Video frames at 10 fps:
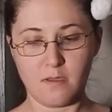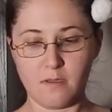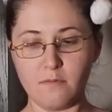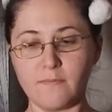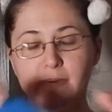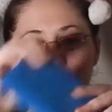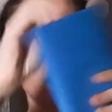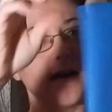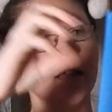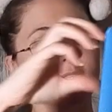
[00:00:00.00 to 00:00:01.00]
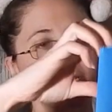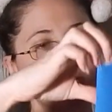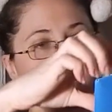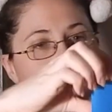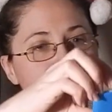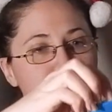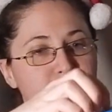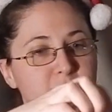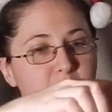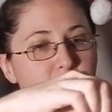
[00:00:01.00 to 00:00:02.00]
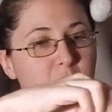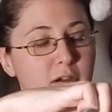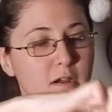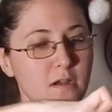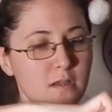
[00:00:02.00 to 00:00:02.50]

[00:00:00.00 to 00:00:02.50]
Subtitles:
Oh, we got a Christmas card.